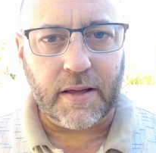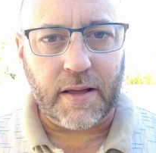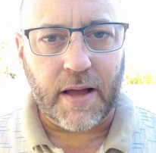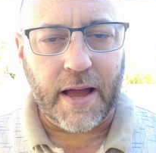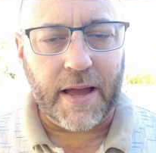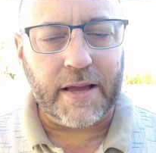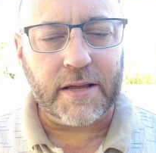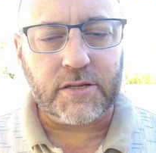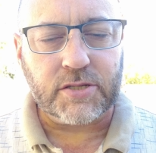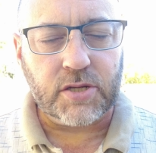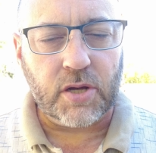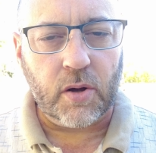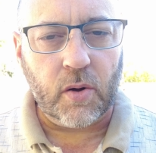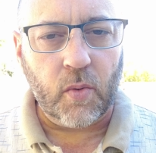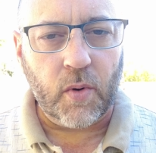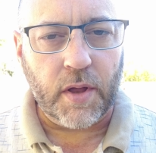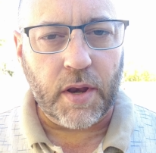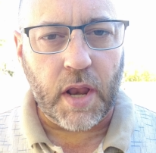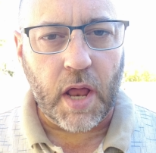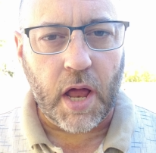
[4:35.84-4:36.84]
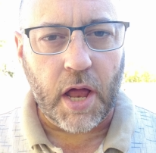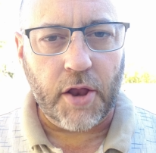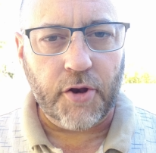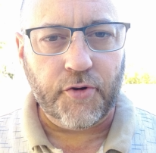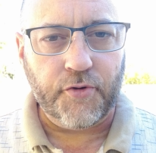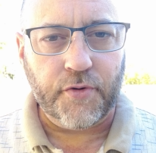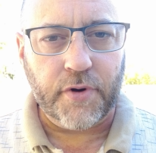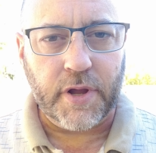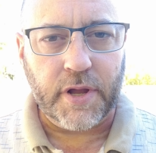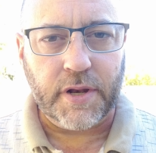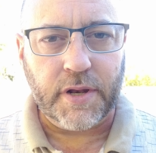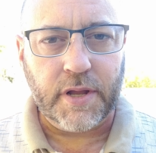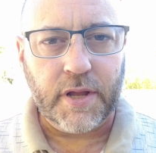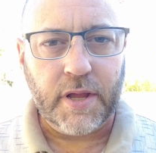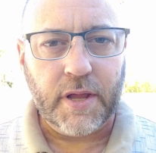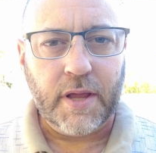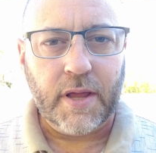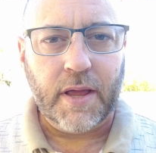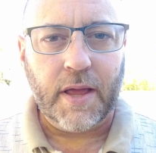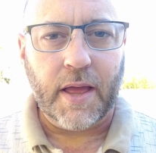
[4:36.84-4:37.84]
ISO 100,
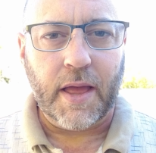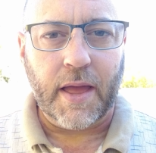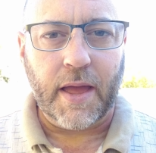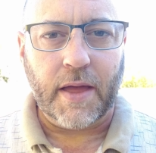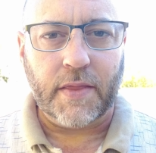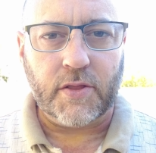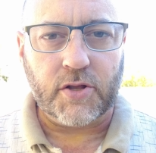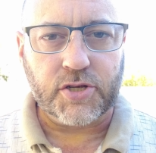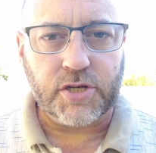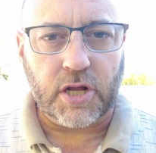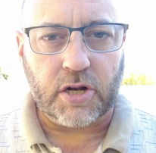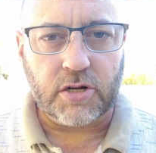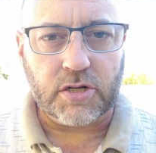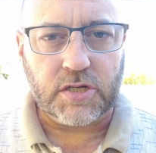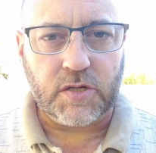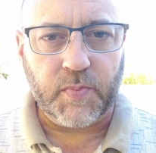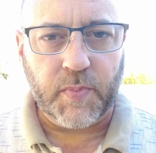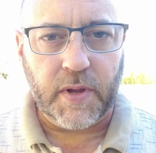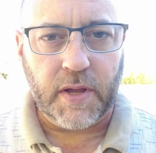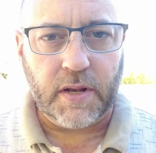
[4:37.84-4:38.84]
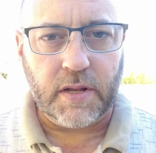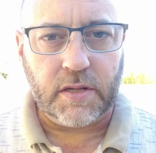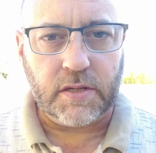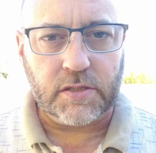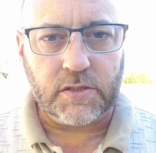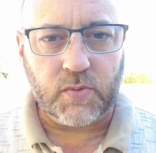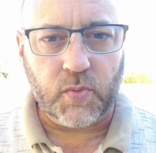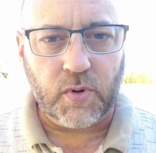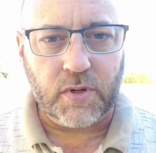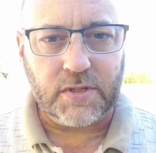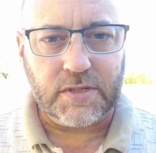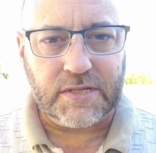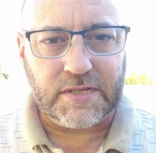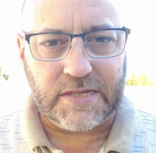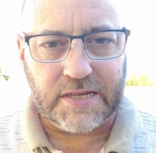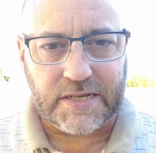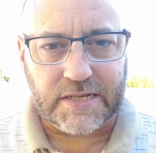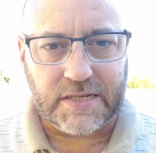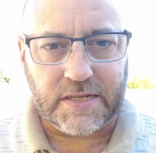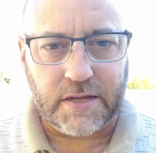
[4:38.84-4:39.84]
and the shutter speed is
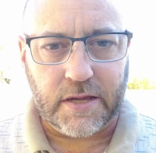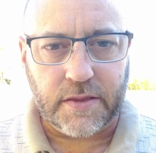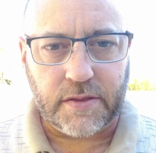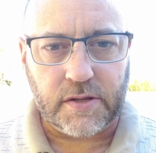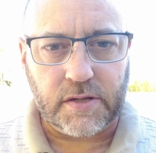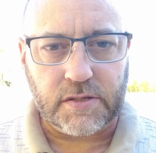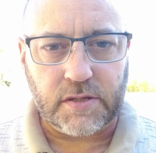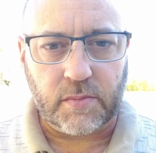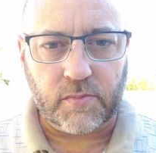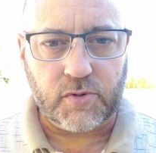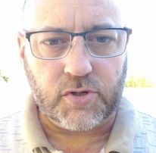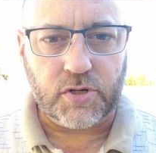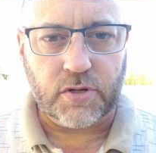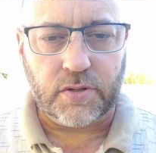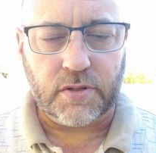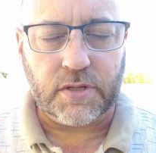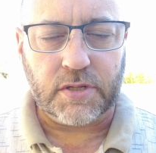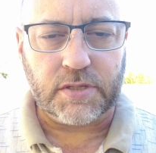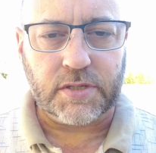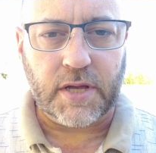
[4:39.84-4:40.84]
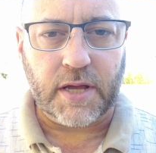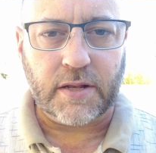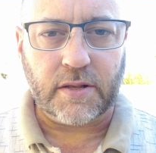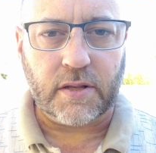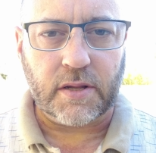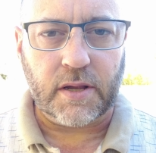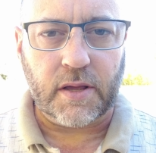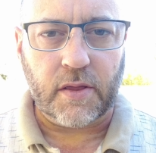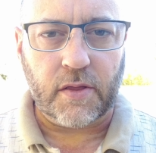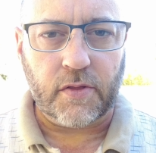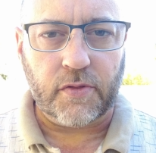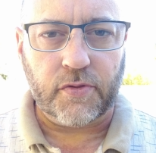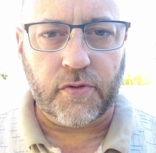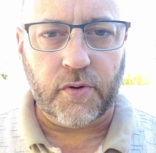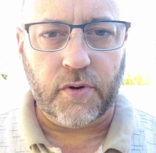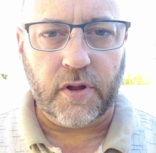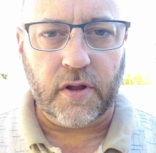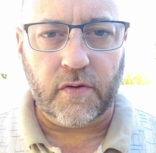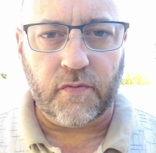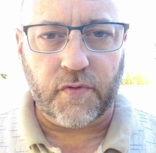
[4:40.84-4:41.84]
1/60th because I'm shooting this at
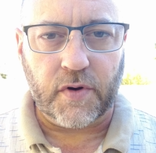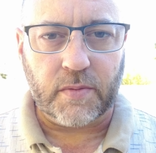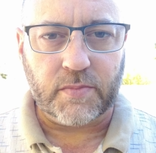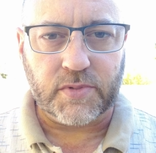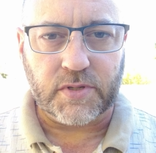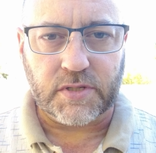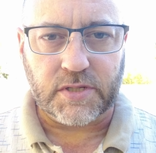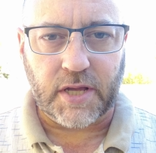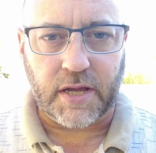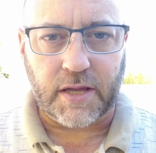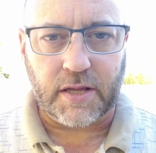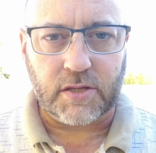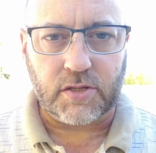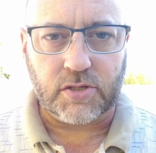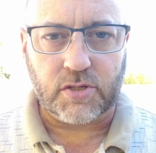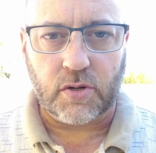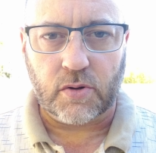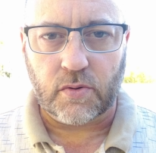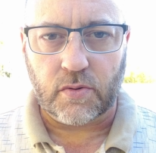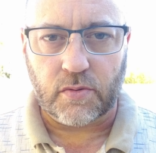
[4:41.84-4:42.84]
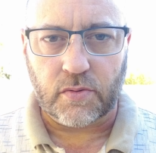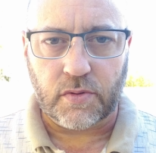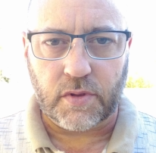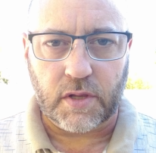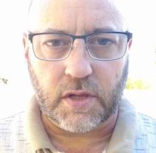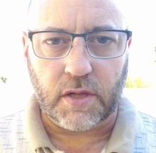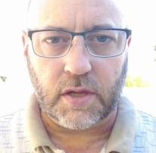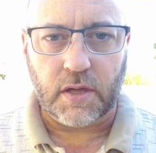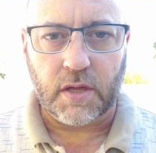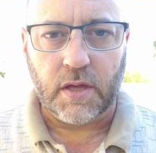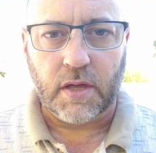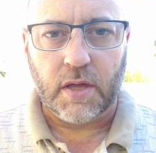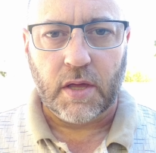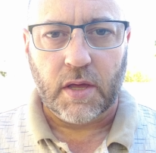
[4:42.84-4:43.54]
30 frames a second, so the